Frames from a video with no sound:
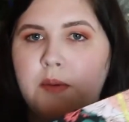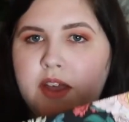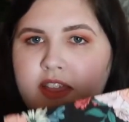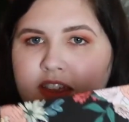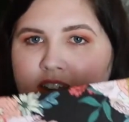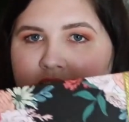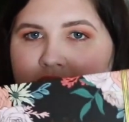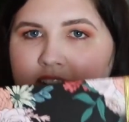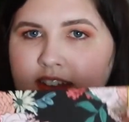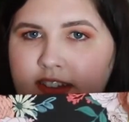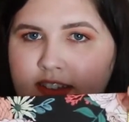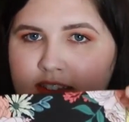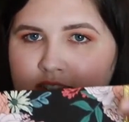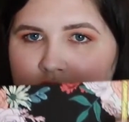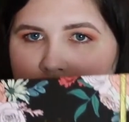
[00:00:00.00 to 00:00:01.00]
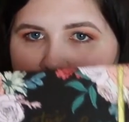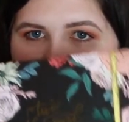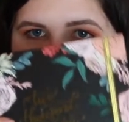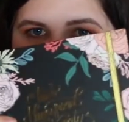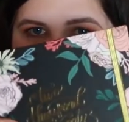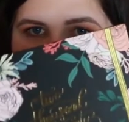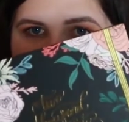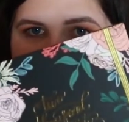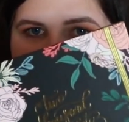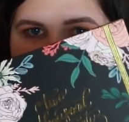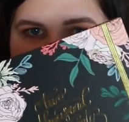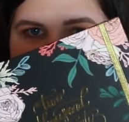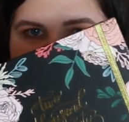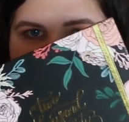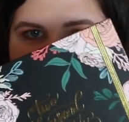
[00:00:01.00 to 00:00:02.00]
And then it has this gold
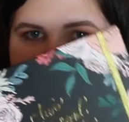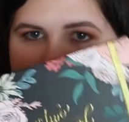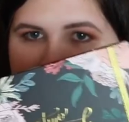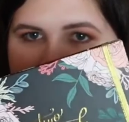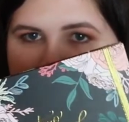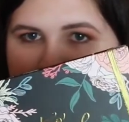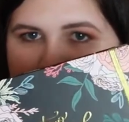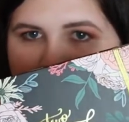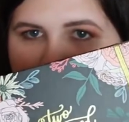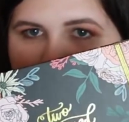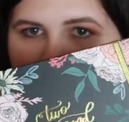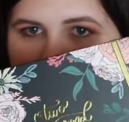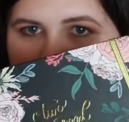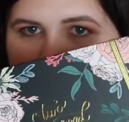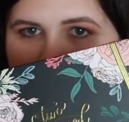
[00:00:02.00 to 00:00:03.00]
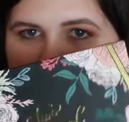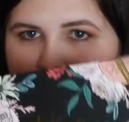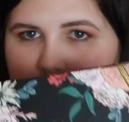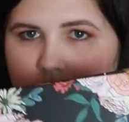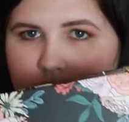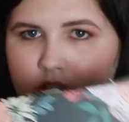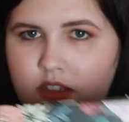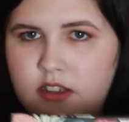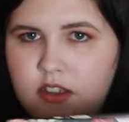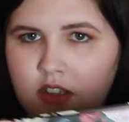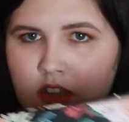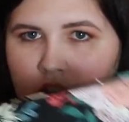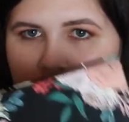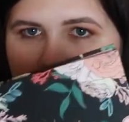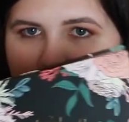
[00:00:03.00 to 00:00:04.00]
band that keeps it shut.
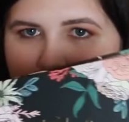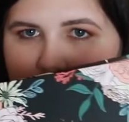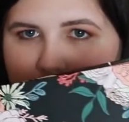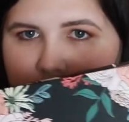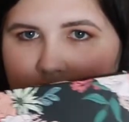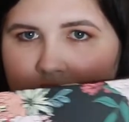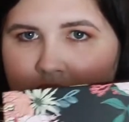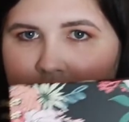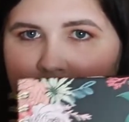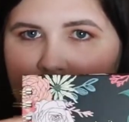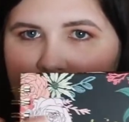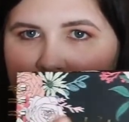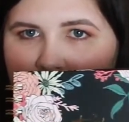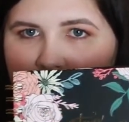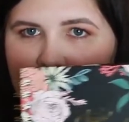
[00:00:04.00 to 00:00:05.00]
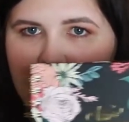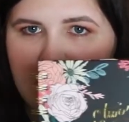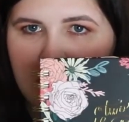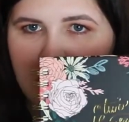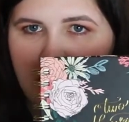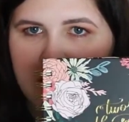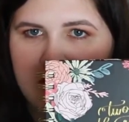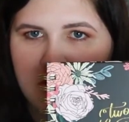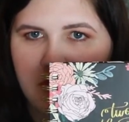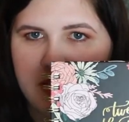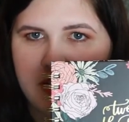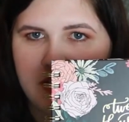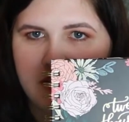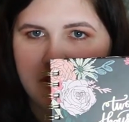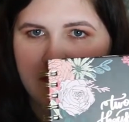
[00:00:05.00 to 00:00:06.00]
Love that. And then it just says
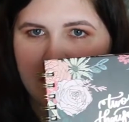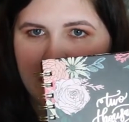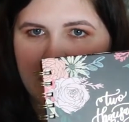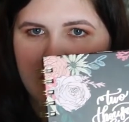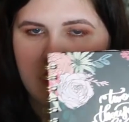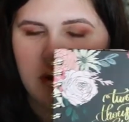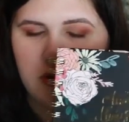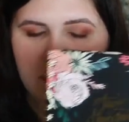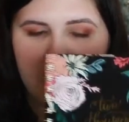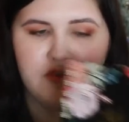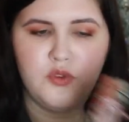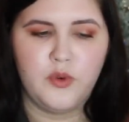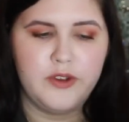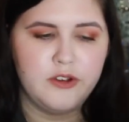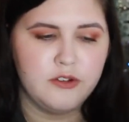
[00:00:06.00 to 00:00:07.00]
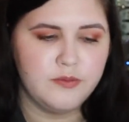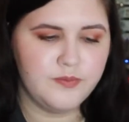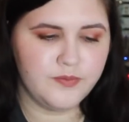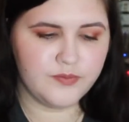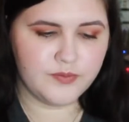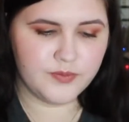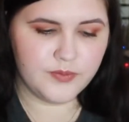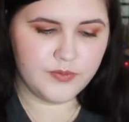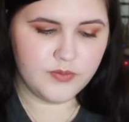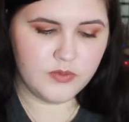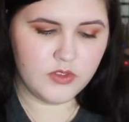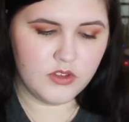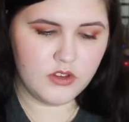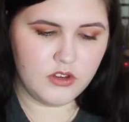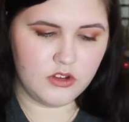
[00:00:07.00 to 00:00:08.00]
2020 on the front in gold foil.
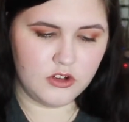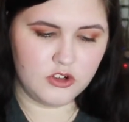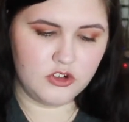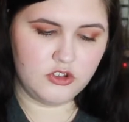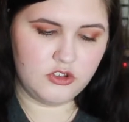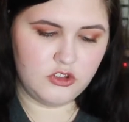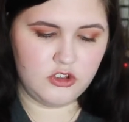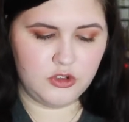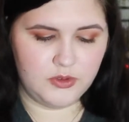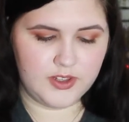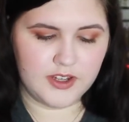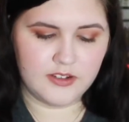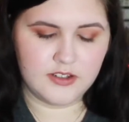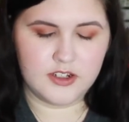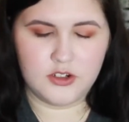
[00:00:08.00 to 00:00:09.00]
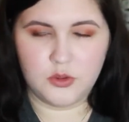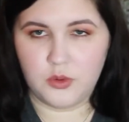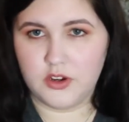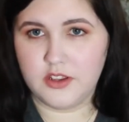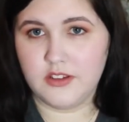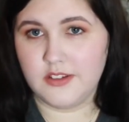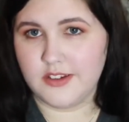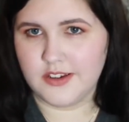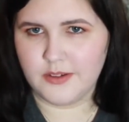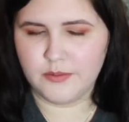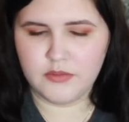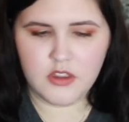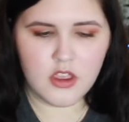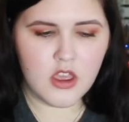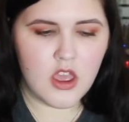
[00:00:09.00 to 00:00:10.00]
Or 2020,
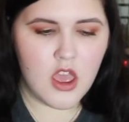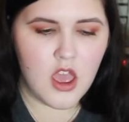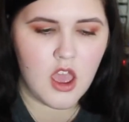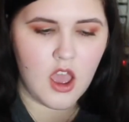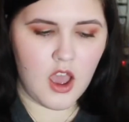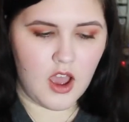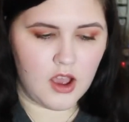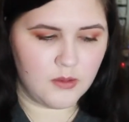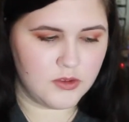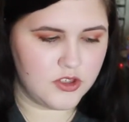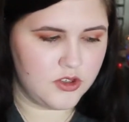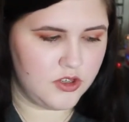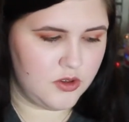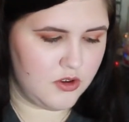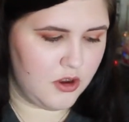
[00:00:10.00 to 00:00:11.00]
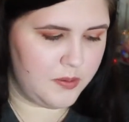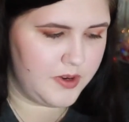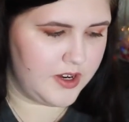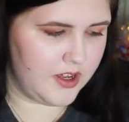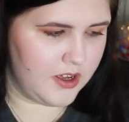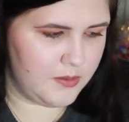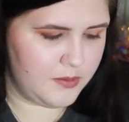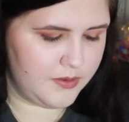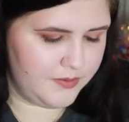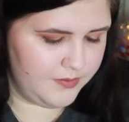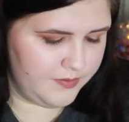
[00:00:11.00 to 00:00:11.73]
so you open it up.